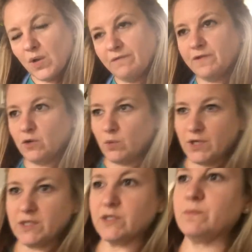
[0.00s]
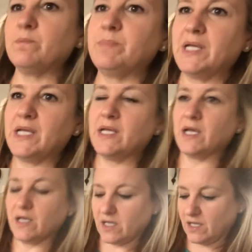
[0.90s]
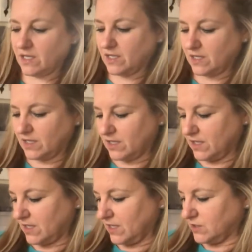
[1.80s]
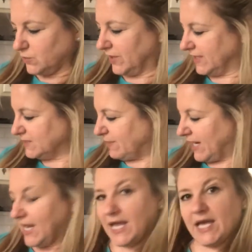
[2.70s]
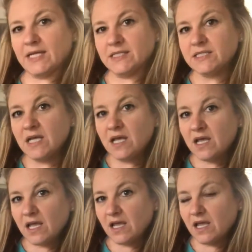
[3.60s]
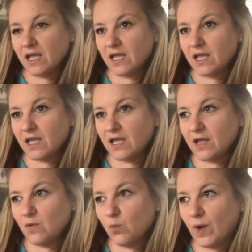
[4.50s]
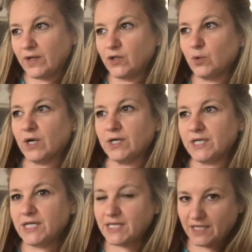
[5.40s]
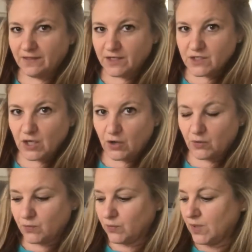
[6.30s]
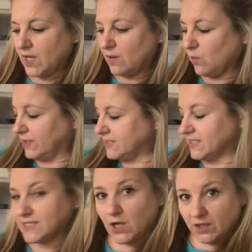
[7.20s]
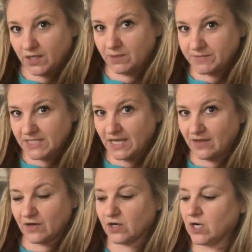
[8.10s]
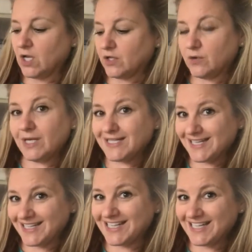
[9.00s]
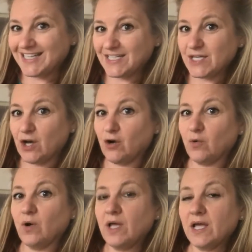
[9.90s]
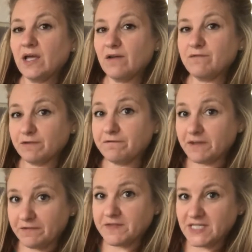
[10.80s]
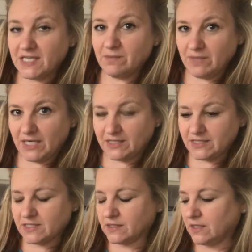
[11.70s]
If you were to be doing this by hand, when you are kneading the dough, once it's all come together, you need to knead the dough for 15 minutes.